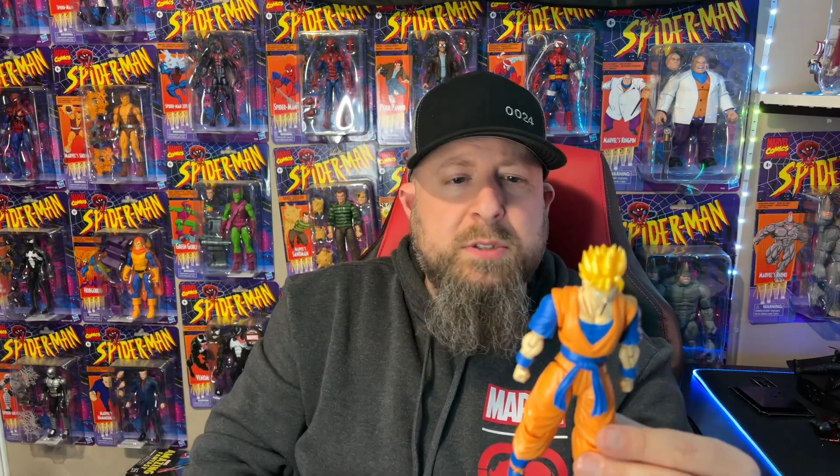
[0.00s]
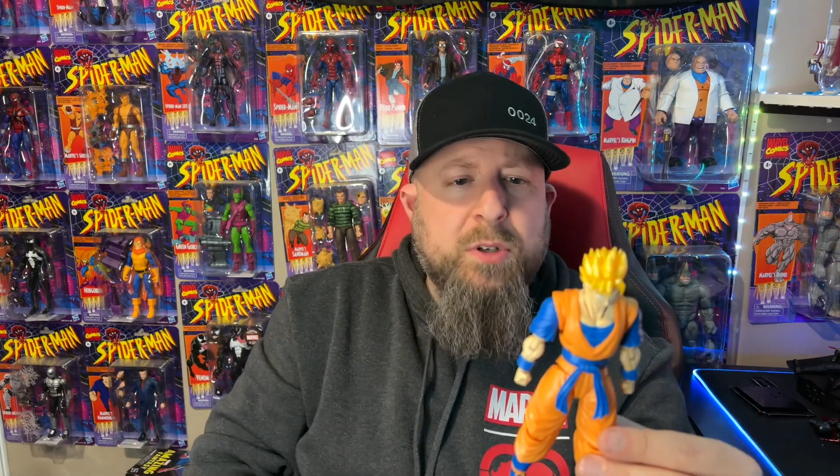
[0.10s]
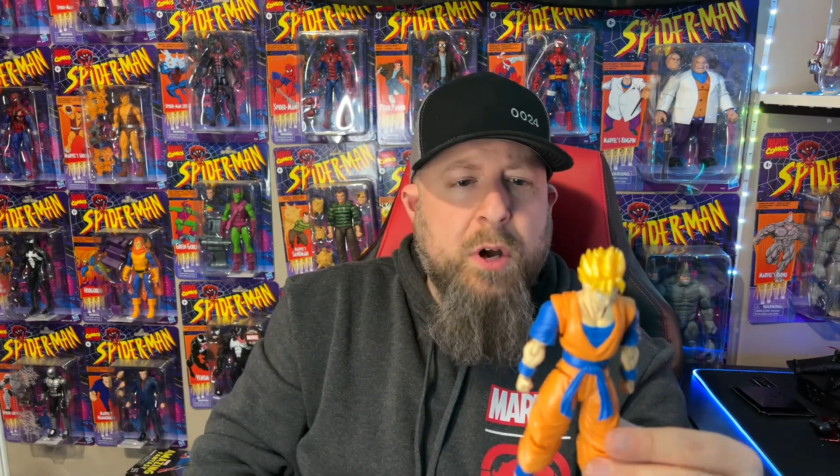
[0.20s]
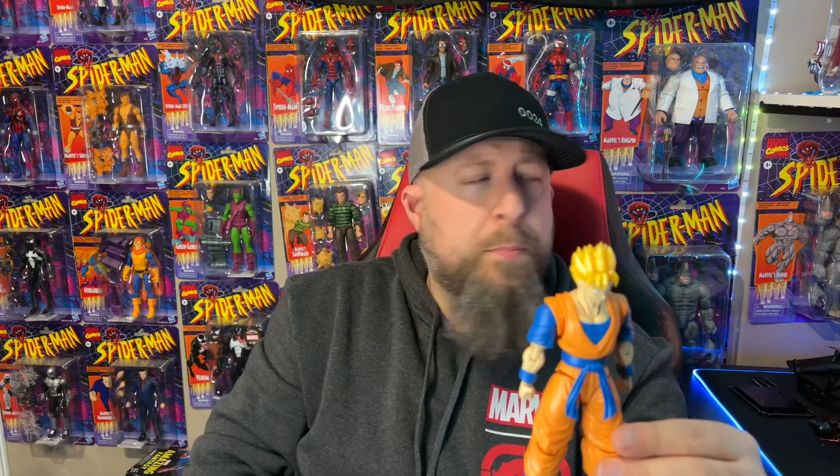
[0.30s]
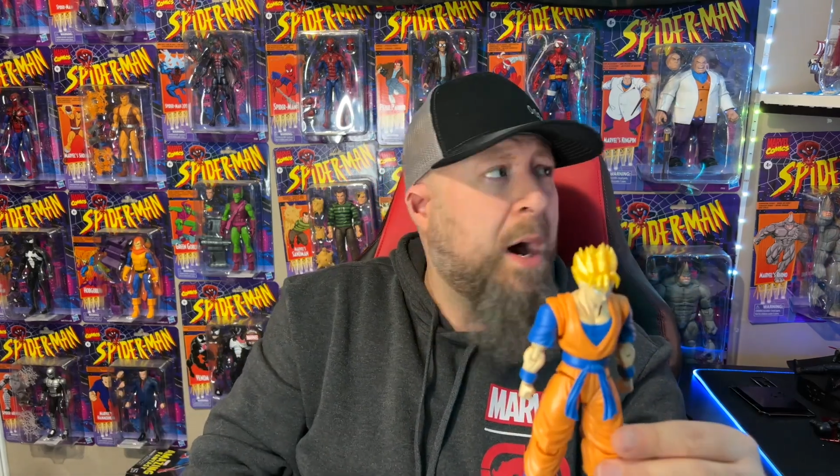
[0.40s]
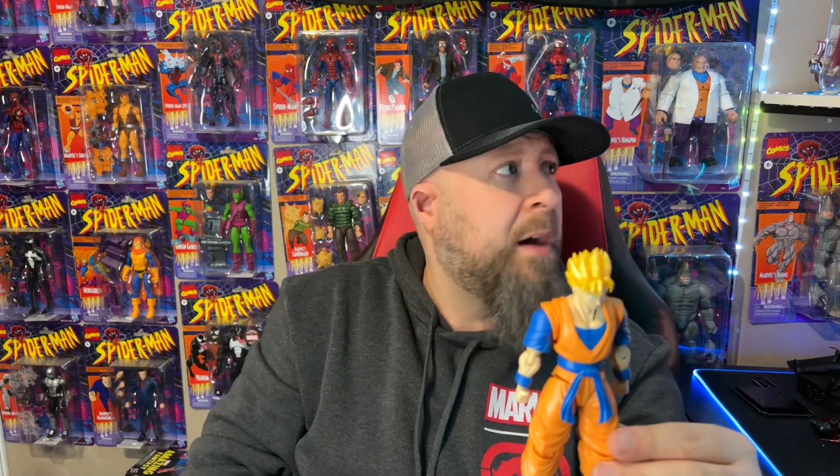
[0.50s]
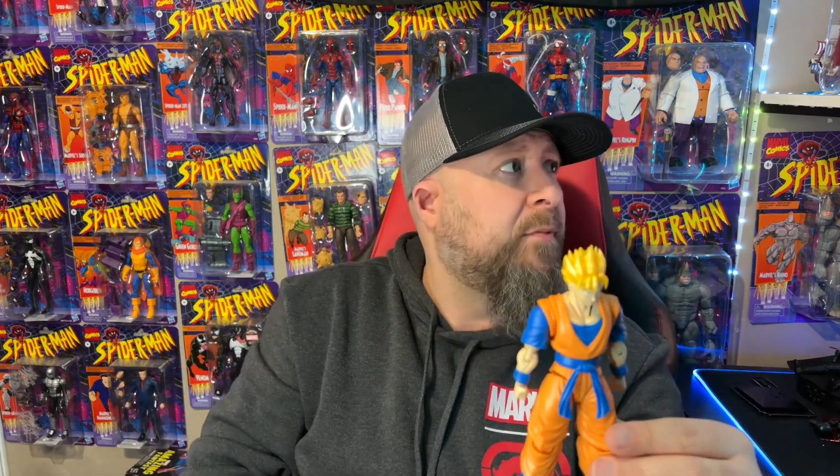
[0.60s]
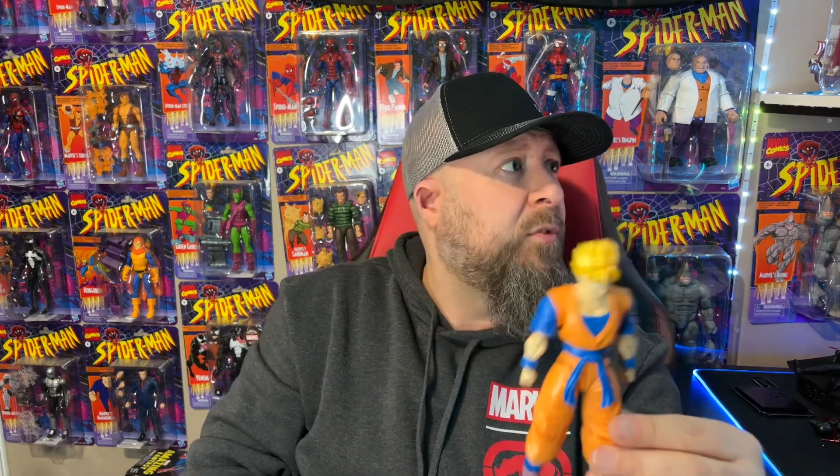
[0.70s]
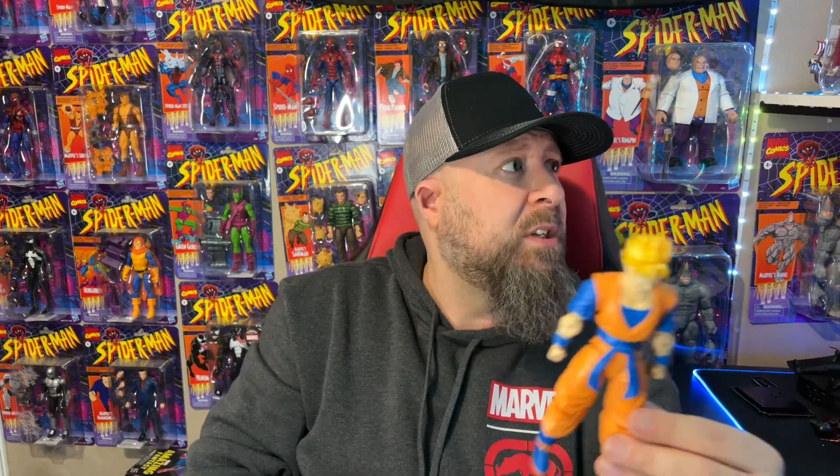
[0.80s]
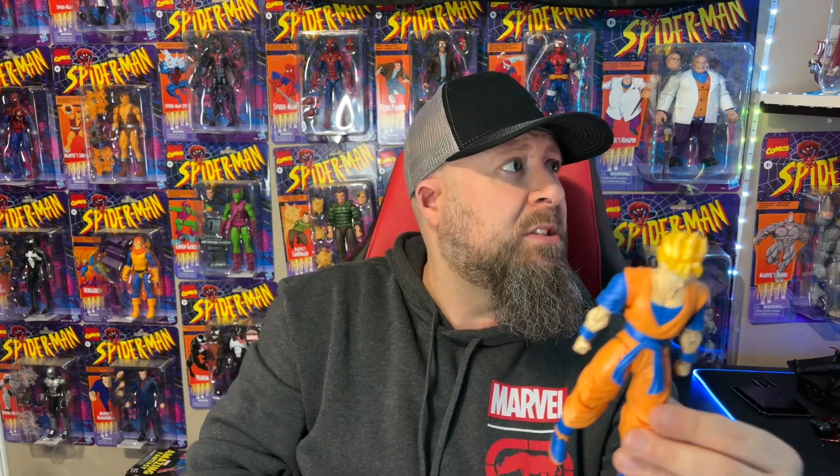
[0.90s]
So I bought
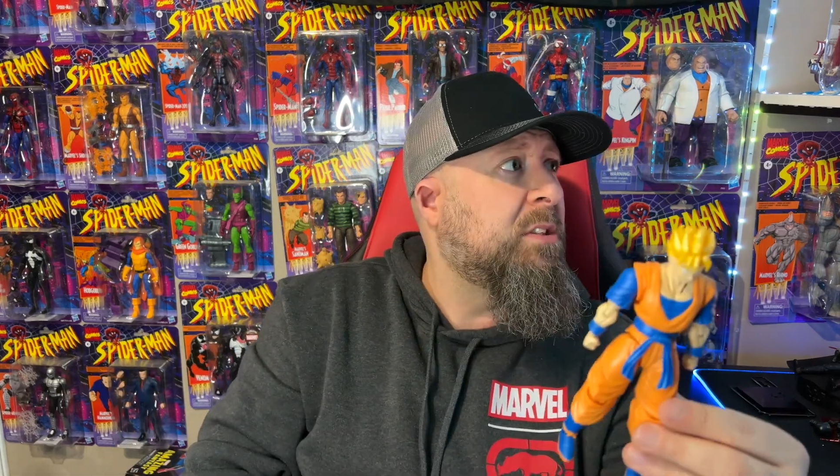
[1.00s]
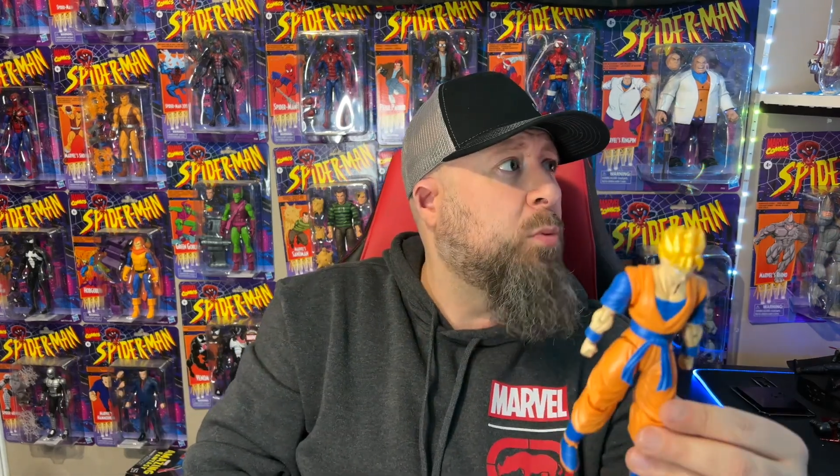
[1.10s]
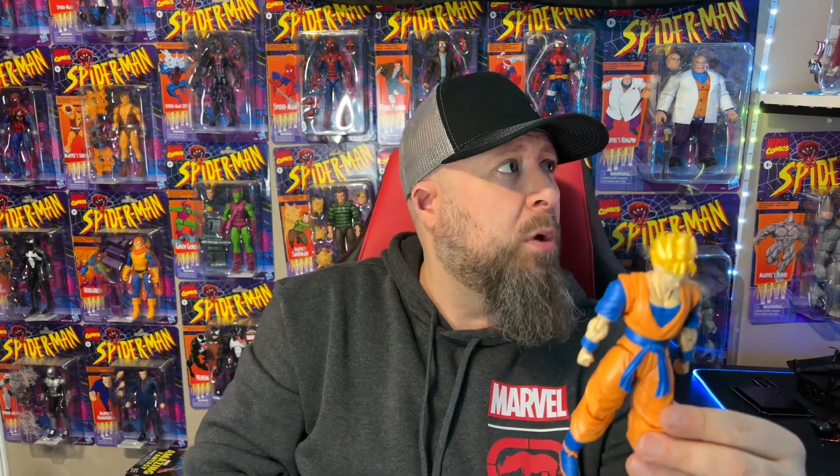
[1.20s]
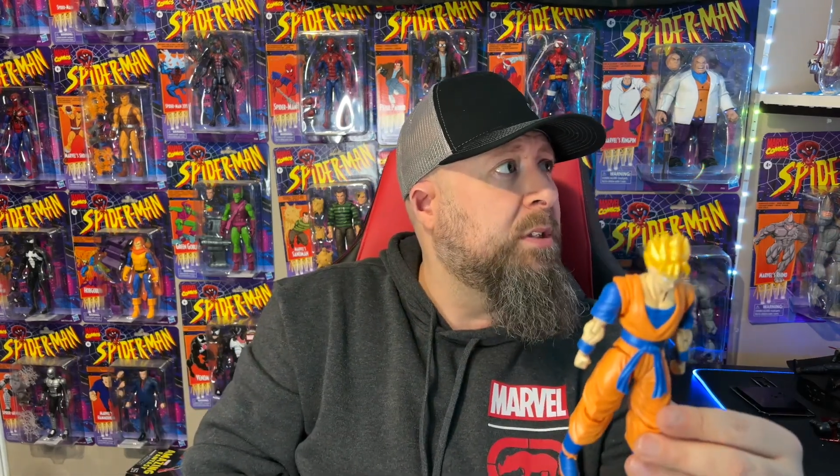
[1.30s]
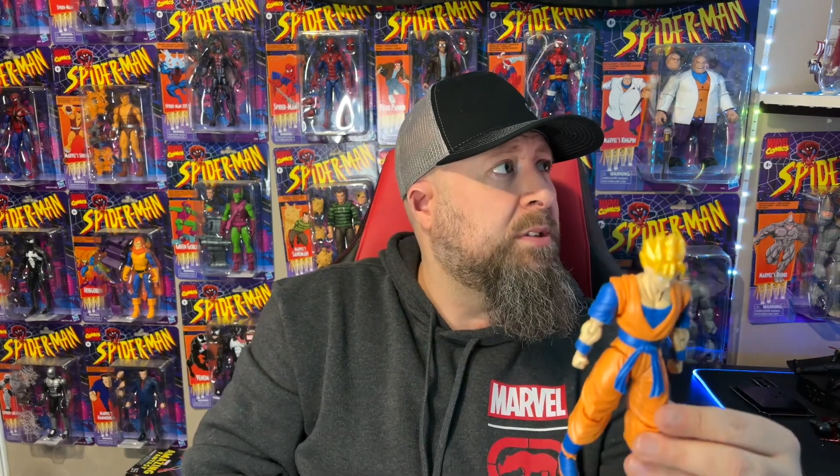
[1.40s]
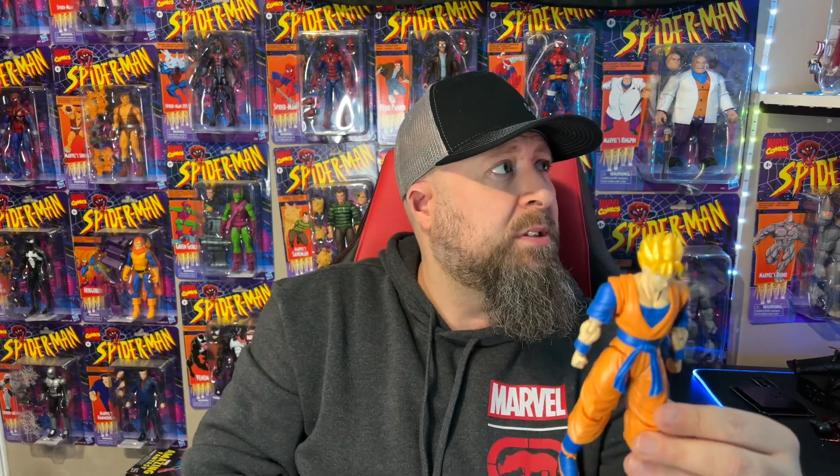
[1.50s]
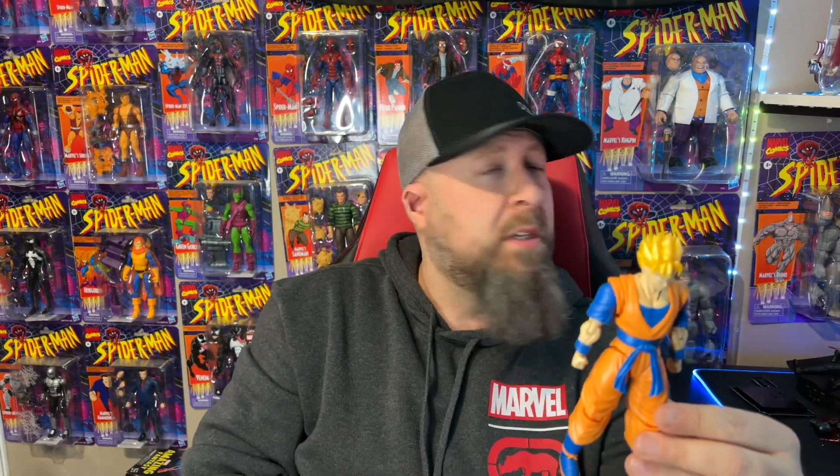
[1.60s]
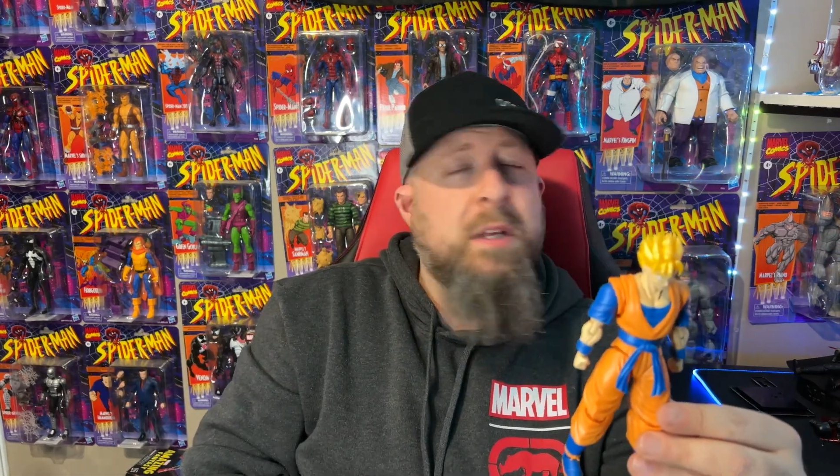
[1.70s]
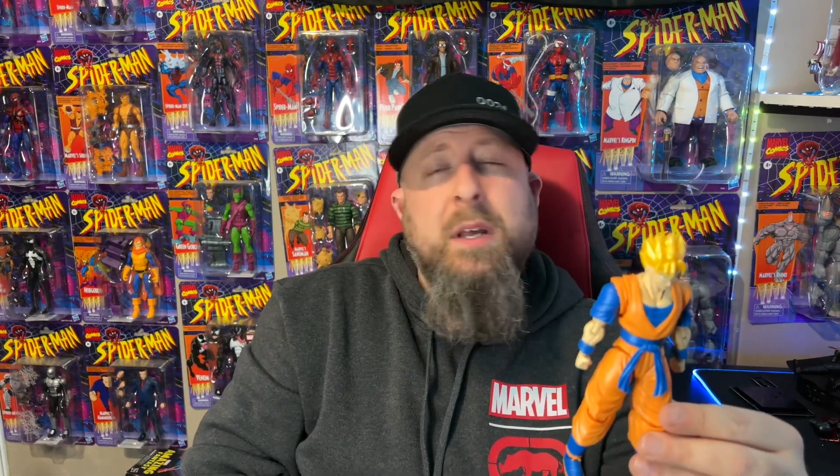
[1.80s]
Frieza twice